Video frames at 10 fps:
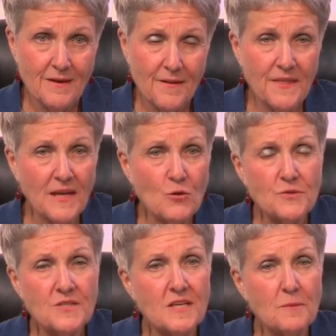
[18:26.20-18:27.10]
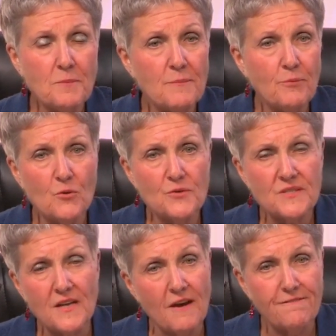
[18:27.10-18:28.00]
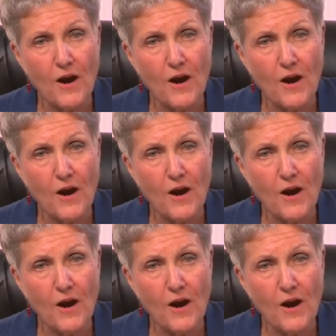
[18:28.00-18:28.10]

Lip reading: They don't see the people who staff